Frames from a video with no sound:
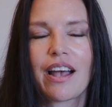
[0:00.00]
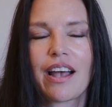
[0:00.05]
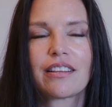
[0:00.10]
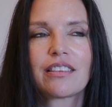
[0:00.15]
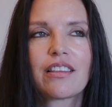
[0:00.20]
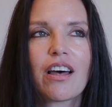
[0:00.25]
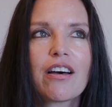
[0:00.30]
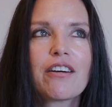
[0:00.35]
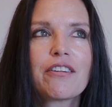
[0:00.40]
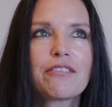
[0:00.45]
I
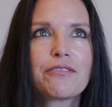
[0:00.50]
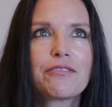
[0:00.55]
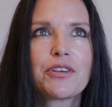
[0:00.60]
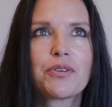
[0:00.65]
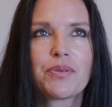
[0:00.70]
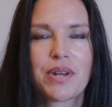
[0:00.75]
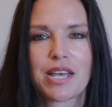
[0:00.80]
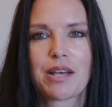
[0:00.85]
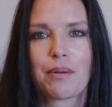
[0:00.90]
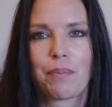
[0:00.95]
love
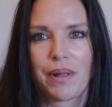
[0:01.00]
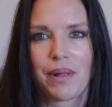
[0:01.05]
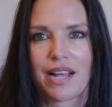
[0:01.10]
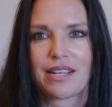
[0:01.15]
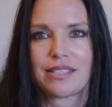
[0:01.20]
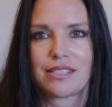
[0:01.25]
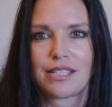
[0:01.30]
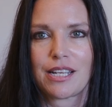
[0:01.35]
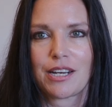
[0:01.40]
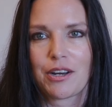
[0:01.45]
unique
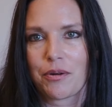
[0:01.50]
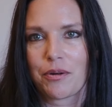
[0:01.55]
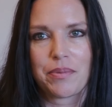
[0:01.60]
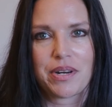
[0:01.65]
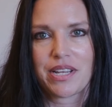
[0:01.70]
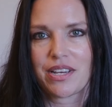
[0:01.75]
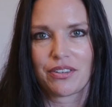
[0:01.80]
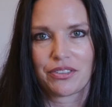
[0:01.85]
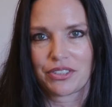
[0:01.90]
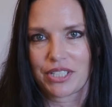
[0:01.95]
plants that
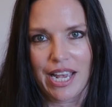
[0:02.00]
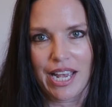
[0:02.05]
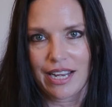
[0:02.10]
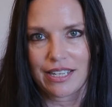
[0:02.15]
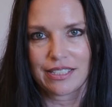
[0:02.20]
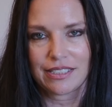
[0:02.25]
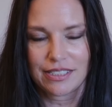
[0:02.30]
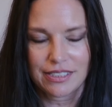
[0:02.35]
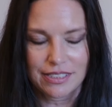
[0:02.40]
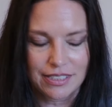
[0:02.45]
nobody else
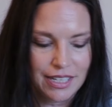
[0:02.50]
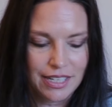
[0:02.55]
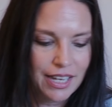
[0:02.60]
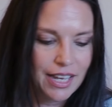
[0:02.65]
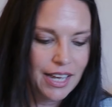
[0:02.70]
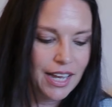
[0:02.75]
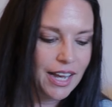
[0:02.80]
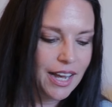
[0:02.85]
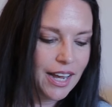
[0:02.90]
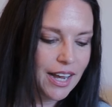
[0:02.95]
has.
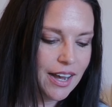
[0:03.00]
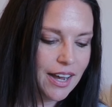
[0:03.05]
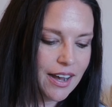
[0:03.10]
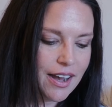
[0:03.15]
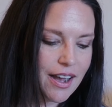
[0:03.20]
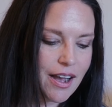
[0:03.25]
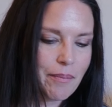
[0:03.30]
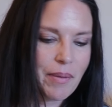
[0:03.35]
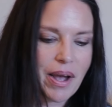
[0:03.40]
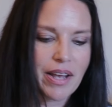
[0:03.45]

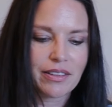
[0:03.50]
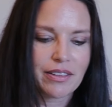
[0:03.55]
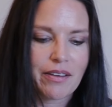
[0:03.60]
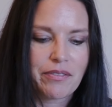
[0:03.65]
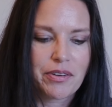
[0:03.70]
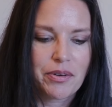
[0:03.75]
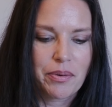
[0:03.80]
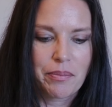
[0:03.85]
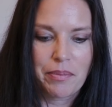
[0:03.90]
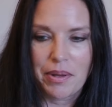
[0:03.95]
I
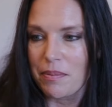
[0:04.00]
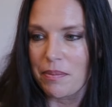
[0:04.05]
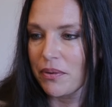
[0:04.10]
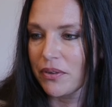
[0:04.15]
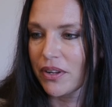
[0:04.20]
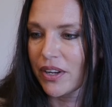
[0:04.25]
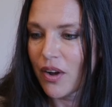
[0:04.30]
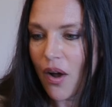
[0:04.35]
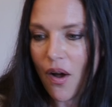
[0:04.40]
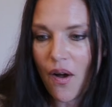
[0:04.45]
love it when people are
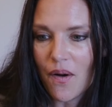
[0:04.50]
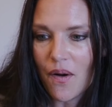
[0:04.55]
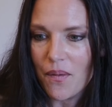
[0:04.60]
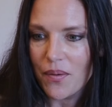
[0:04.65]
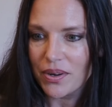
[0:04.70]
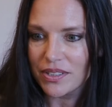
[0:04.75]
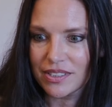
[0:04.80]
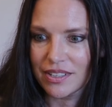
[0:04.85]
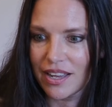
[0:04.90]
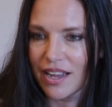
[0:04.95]
like, oh,
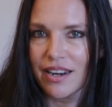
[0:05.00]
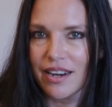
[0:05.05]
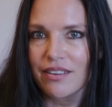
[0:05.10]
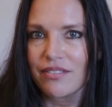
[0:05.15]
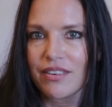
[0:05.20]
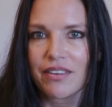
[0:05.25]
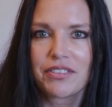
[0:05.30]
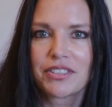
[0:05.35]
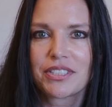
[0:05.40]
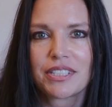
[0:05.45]
what's that? I've
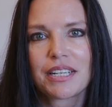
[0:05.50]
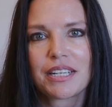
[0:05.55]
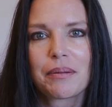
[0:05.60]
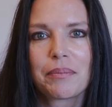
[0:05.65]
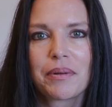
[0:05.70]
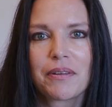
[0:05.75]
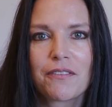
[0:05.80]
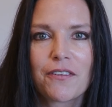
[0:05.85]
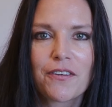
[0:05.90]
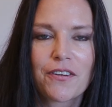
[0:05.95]
never seen it
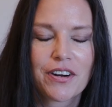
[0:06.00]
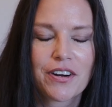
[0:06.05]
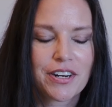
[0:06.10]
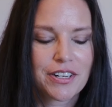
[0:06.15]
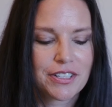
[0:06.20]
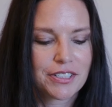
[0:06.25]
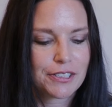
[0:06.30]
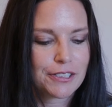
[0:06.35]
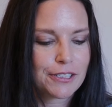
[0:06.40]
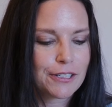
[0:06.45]

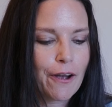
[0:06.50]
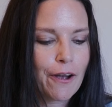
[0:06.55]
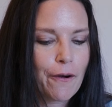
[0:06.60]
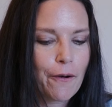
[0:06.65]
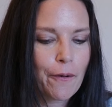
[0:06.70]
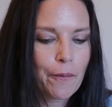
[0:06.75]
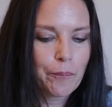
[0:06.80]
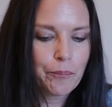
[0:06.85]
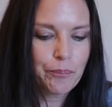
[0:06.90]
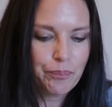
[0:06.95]
before.
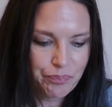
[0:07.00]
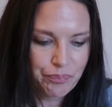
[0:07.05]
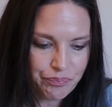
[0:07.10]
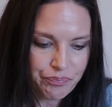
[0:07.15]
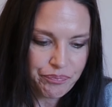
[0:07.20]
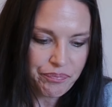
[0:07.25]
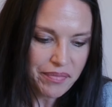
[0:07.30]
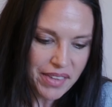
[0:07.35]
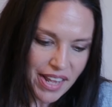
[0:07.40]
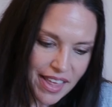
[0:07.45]
So
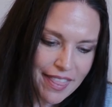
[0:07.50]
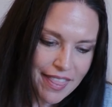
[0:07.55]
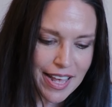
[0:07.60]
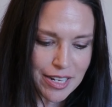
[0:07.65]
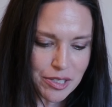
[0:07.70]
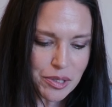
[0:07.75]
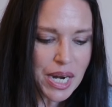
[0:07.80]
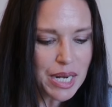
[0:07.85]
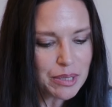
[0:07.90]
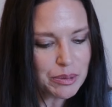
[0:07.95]

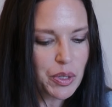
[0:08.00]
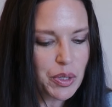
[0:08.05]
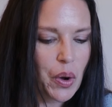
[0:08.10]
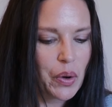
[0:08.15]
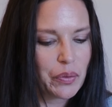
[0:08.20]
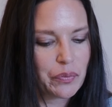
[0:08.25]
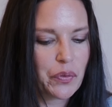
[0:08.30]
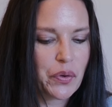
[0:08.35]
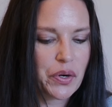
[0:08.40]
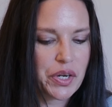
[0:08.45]
that's what I was
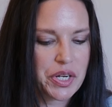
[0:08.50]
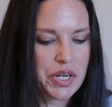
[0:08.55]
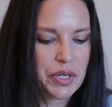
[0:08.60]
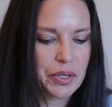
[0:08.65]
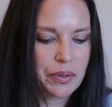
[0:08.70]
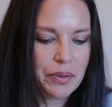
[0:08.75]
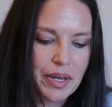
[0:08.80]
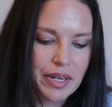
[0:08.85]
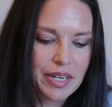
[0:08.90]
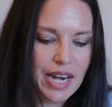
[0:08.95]
going for
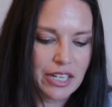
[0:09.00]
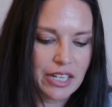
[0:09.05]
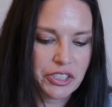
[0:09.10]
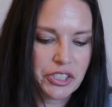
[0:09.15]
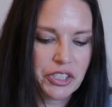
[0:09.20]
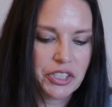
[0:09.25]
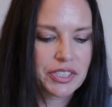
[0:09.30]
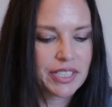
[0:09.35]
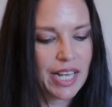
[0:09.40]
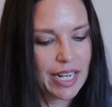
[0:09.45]
here. Not
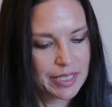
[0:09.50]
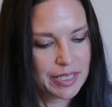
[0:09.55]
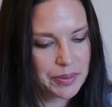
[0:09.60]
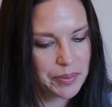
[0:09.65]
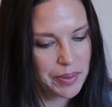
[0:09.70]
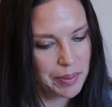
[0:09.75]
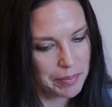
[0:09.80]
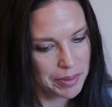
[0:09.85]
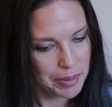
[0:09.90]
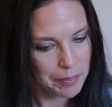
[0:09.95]
sure exactly
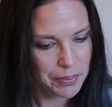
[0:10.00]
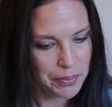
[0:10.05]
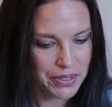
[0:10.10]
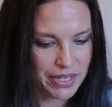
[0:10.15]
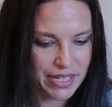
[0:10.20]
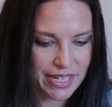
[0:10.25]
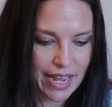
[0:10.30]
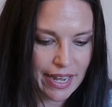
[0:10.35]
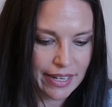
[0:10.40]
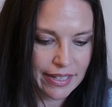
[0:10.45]
where I'm going to put
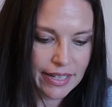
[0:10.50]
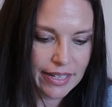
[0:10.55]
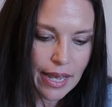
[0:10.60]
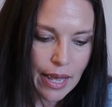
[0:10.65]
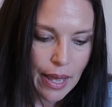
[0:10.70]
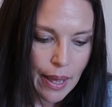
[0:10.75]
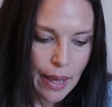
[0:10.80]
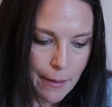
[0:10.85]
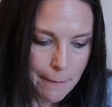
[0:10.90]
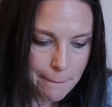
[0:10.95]
it yet,
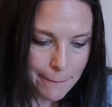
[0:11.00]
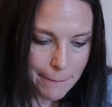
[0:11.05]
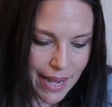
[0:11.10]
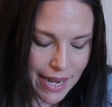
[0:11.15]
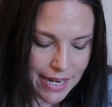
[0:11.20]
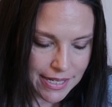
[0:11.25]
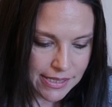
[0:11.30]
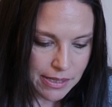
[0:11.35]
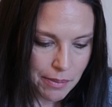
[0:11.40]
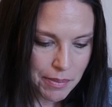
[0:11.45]

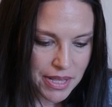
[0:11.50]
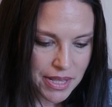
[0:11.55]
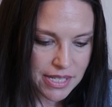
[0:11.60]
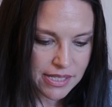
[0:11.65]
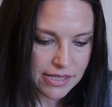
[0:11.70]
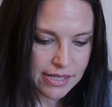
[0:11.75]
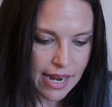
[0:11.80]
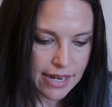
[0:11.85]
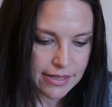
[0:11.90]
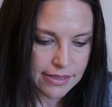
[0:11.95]
but some of the
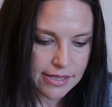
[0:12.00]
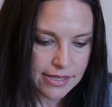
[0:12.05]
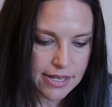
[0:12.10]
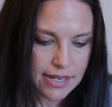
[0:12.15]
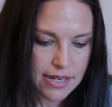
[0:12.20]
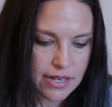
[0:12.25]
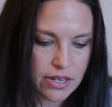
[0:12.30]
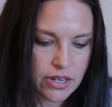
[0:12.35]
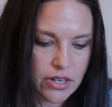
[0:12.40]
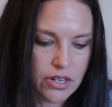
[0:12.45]
stats
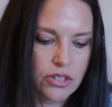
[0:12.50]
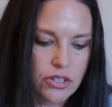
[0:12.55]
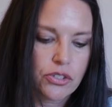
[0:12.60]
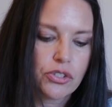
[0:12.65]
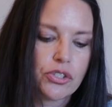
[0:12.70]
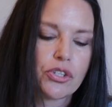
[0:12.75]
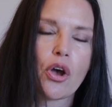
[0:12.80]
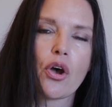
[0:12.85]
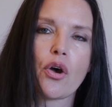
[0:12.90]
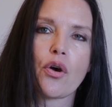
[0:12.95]
here,
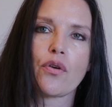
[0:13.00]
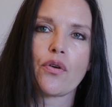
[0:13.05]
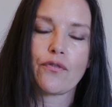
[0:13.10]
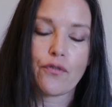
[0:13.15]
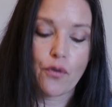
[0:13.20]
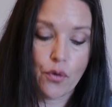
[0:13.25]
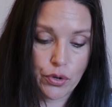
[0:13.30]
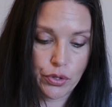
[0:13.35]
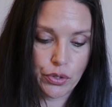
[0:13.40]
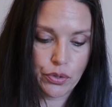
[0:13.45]
zone
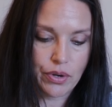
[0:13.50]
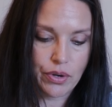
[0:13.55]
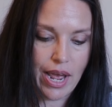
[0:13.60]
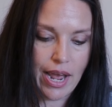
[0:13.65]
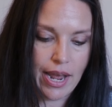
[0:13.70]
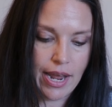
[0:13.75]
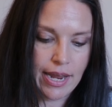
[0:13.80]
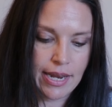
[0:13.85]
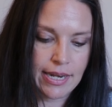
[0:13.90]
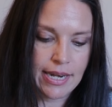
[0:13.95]
4 through
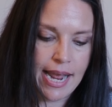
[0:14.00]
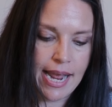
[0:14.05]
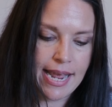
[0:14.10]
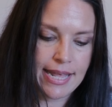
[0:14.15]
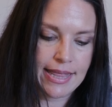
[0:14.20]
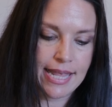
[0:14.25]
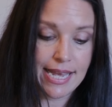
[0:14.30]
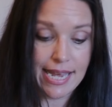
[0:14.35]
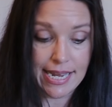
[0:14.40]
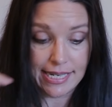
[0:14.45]
9,
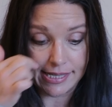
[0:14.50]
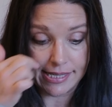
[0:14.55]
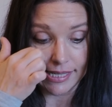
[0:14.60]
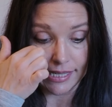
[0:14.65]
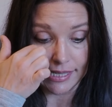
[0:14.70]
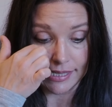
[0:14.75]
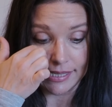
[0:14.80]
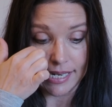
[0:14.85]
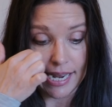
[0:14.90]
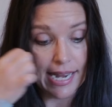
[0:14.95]
and they get
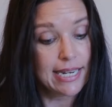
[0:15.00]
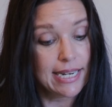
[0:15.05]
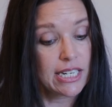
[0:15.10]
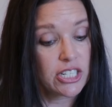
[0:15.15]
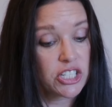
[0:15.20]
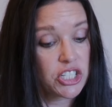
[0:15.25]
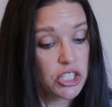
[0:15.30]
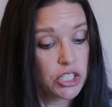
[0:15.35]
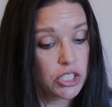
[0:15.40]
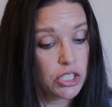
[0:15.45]
6 to 8
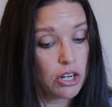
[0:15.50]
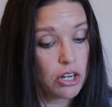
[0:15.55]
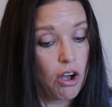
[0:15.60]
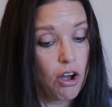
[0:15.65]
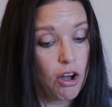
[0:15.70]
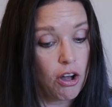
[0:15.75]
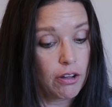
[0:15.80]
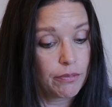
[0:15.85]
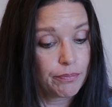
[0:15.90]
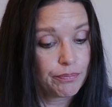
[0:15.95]
inches
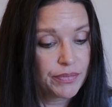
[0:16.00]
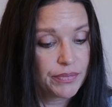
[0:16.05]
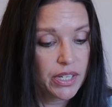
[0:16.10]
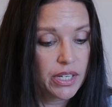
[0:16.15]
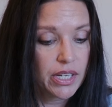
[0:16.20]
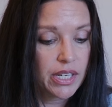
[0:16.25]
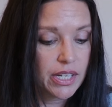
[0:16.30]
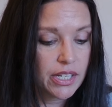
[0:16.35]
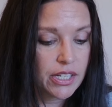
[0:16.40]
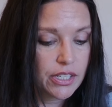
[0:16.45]
tall.
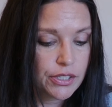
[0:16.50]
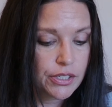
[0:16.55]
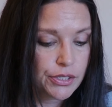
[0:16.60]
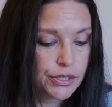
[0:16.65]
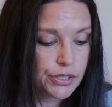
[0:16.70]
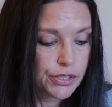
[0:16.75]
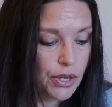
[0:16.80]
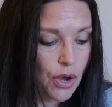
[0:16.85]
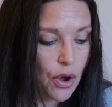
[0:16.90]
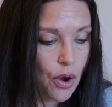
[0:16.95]

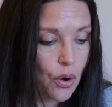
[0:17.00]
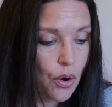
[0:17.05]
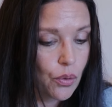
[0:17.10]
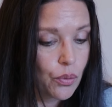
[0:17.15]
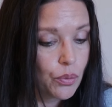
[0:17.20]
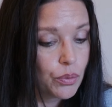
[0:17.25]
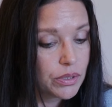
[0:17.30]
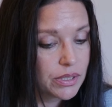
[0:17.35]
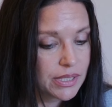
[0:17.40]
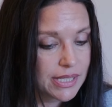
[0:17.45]
So
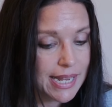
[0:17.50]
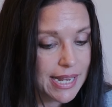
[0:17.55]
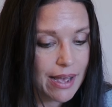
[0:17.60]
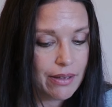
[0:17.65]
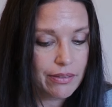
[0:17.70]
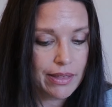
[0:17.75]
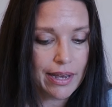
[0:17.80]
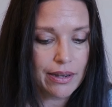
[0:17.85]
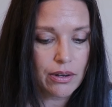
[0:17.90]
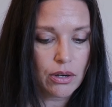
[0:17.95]
we'll see
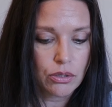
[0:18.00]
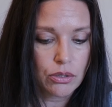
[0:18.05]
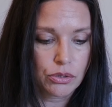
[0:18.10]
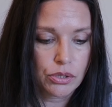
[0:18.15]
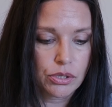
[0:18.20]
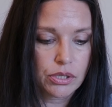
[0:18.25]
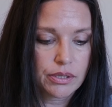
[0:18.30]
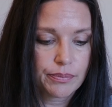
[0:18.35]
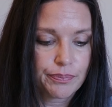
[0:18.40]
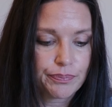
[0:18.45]
how that
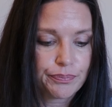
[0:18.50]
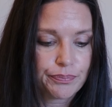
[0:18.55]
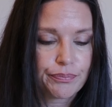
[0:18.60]
goes.